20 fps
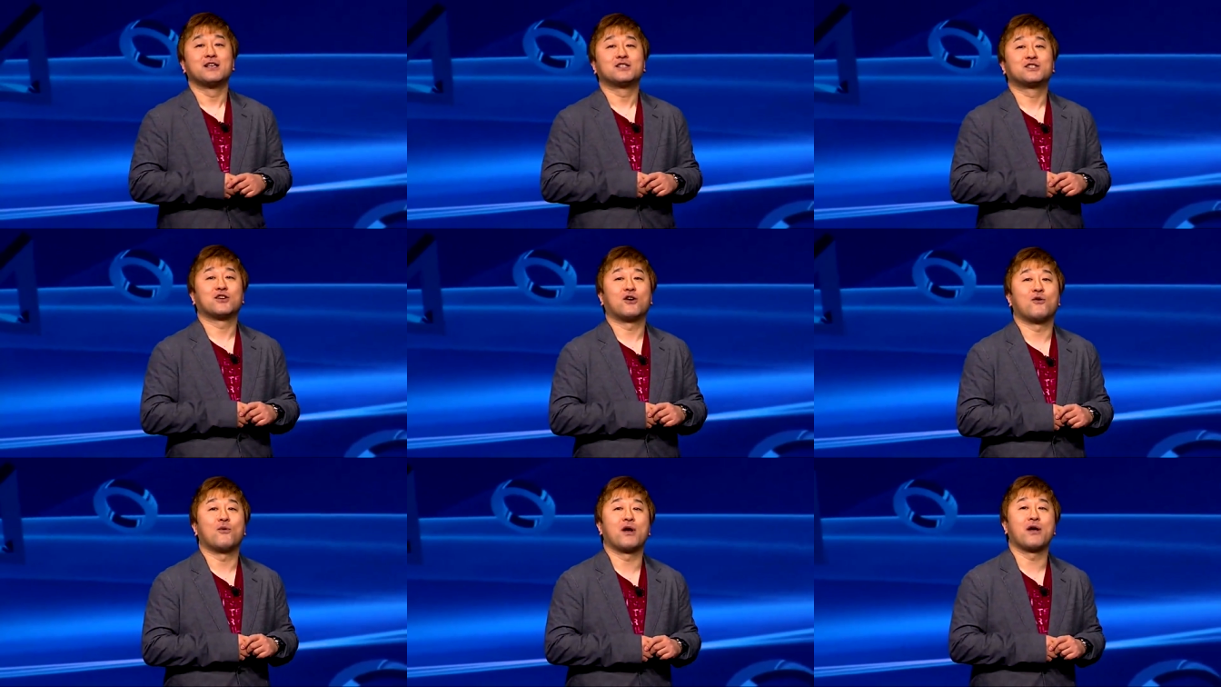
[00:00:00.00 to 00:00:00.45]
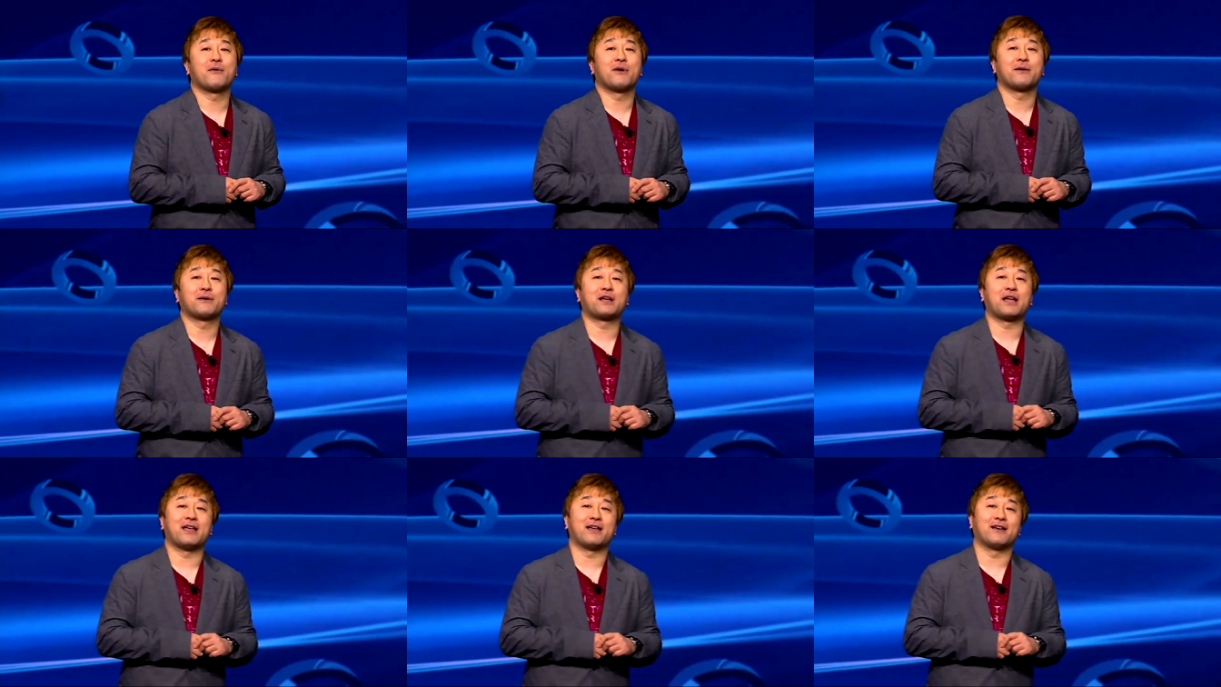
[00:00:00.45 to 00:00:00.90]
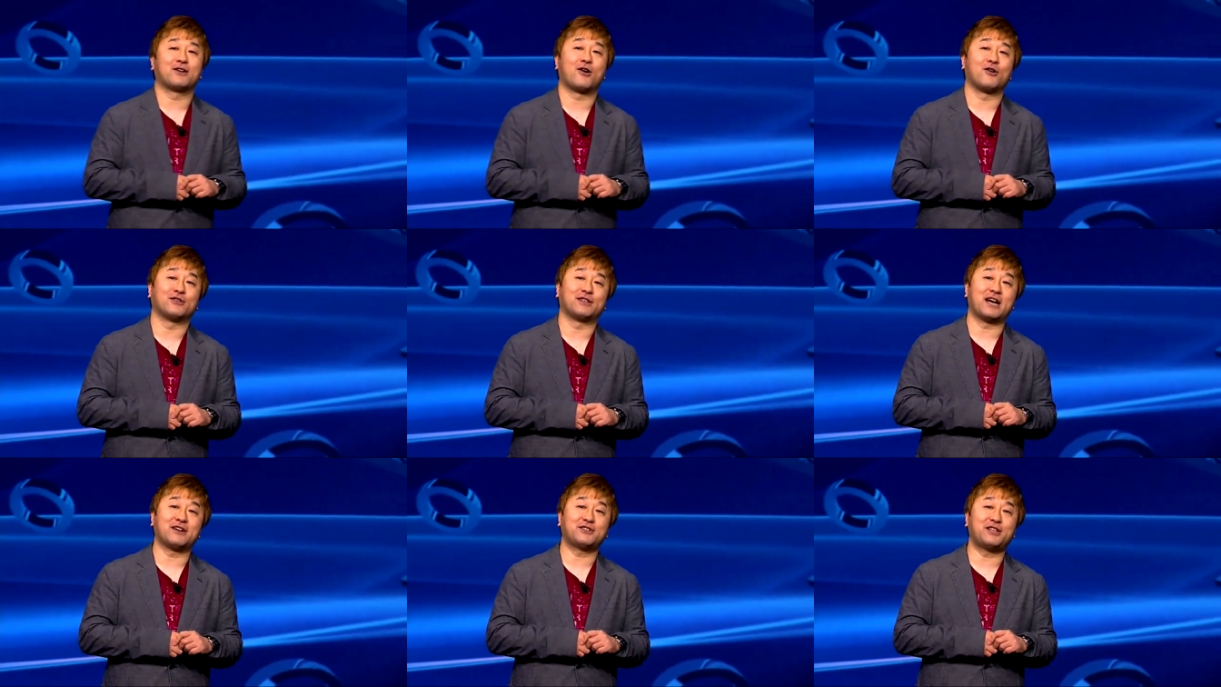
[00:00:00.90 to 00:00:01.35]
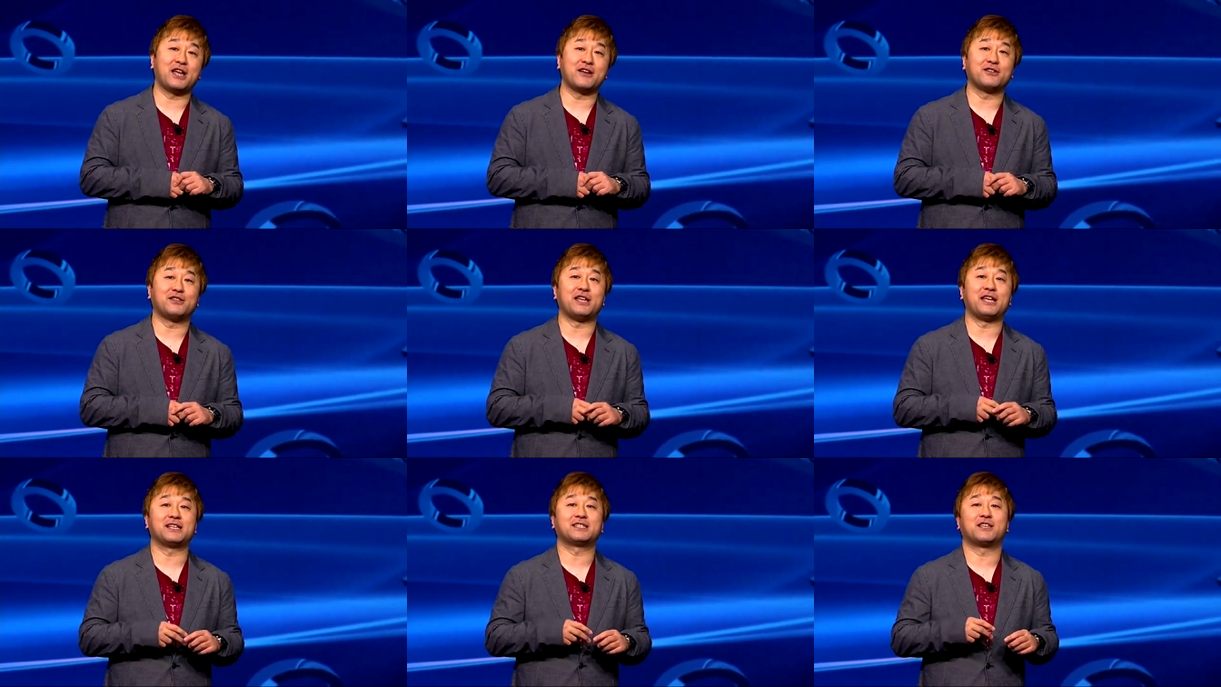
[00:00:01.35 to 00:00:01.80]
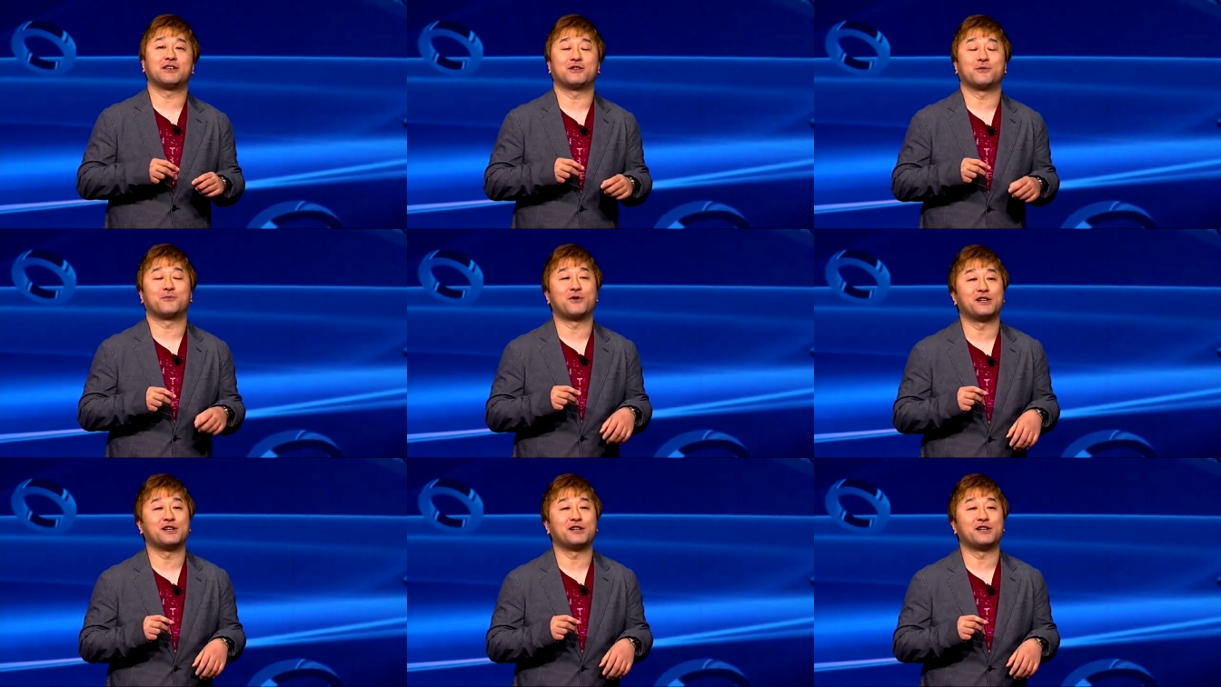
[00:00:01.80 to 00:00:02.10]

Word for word: So we will be conducting this